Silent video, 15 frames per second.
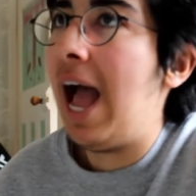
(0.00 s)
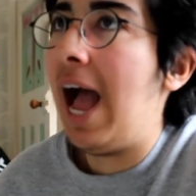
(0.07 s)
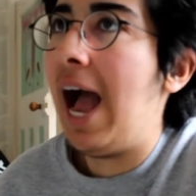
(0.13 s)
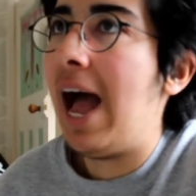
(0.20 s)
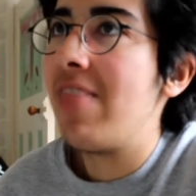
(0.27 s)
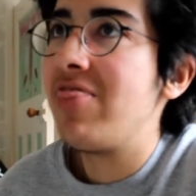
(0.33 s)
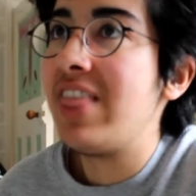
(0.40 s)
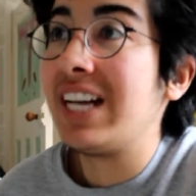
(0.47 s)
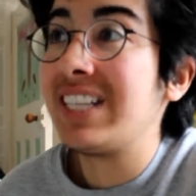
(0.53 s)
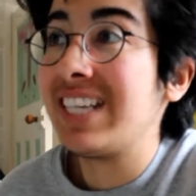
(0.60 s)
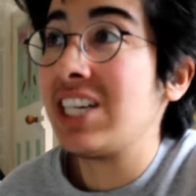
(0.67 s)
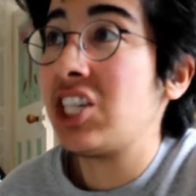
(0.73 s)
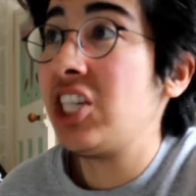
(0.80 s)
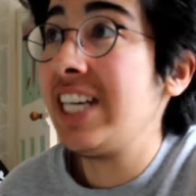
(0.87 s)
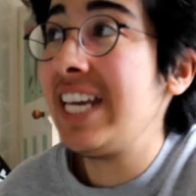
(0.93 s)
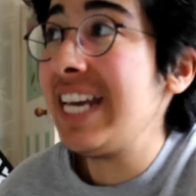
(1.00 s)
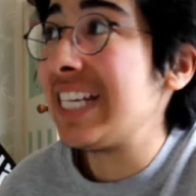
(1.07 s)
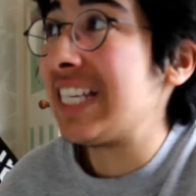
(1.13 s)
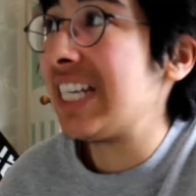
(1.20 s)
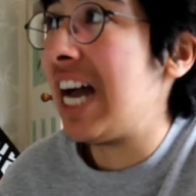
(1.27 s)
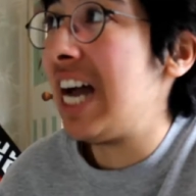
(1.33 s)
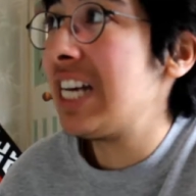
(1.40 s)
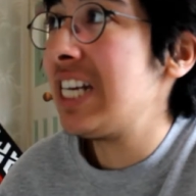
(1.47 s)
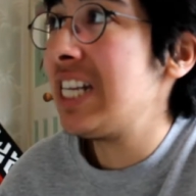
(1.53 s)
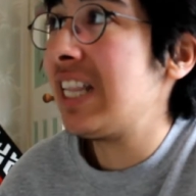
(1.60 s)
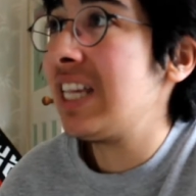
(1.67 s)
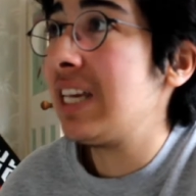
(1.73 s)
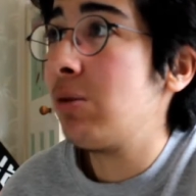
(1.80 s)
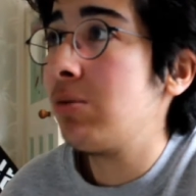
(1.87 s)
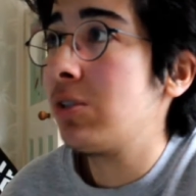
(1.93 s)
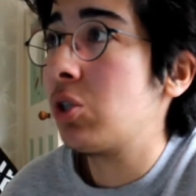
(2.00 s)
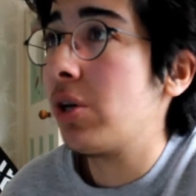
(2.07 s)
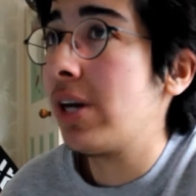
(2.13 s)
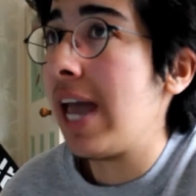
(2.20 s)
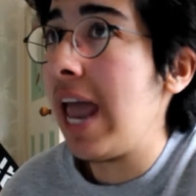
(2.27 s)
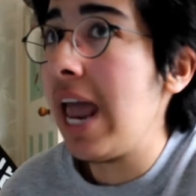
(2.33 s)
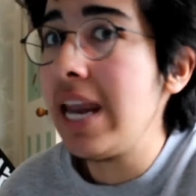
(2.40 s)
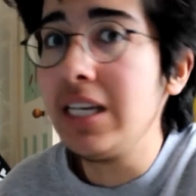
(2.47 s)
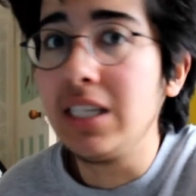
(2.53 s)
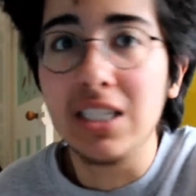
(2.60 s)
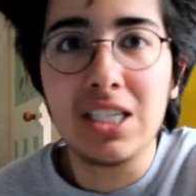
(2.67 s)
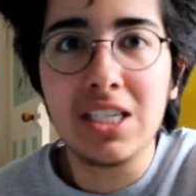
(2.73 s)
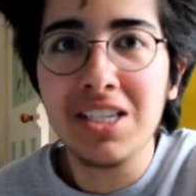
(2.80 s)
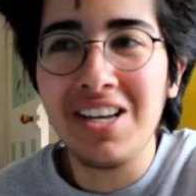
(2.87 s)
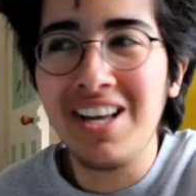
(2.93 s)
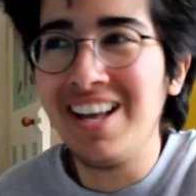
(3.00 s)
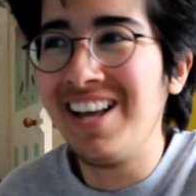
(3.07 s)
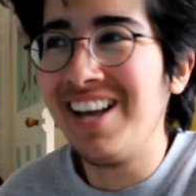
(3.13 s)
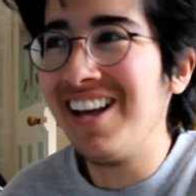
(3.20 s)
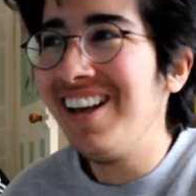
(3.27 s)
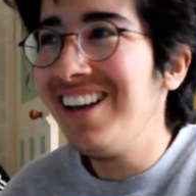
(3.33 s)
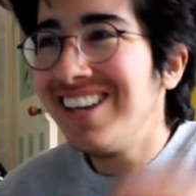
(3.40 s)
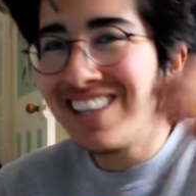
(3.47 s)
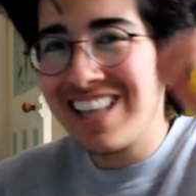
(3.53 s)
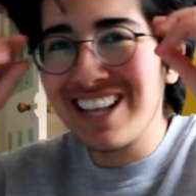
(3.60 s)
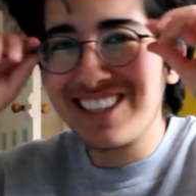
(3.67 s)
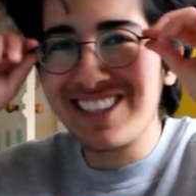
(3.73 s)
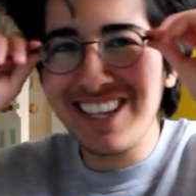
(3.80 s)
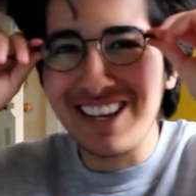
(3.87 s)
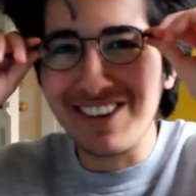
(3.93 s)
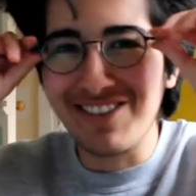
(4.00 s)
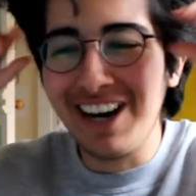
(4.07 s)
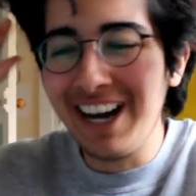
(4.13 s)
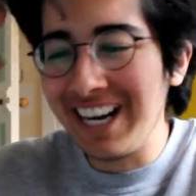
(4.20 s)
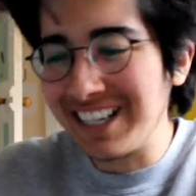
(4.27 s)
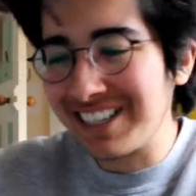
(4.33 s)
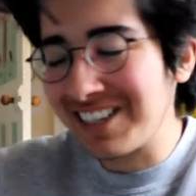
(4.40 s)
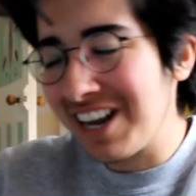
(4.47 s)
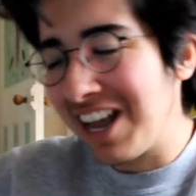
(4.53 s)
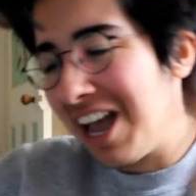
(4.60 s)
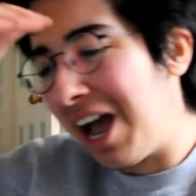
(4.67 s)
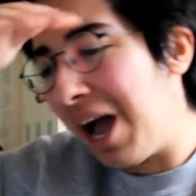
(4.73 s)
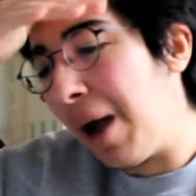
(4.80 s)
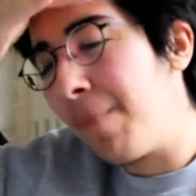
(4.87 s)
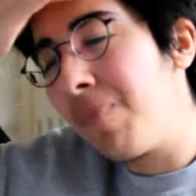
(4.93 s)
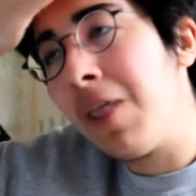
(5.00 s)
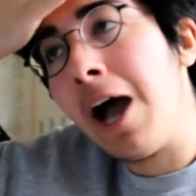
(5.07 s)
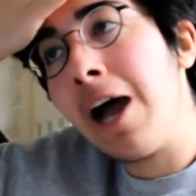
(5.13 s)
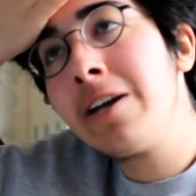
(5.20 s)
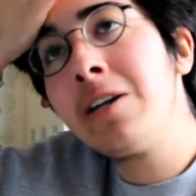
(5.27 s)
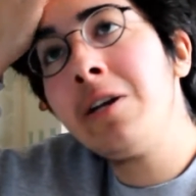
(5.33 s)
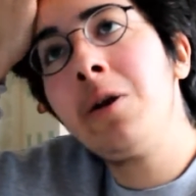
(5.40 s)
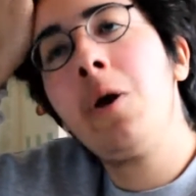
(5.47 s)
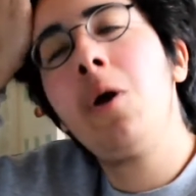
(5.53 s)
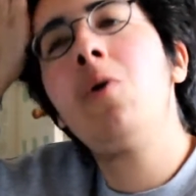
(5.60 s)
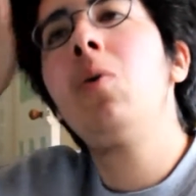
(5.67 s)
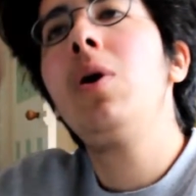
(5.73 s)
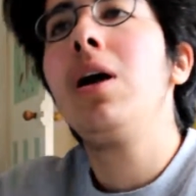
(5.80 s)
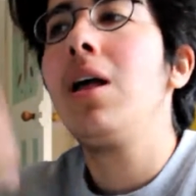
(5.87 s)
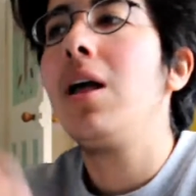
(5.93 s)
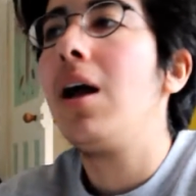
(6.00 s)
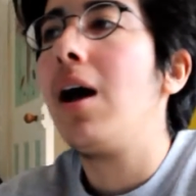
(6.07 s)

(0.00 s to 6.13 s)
And that's actually it. I didn't think it was gonna end. That's it, right? I didn't know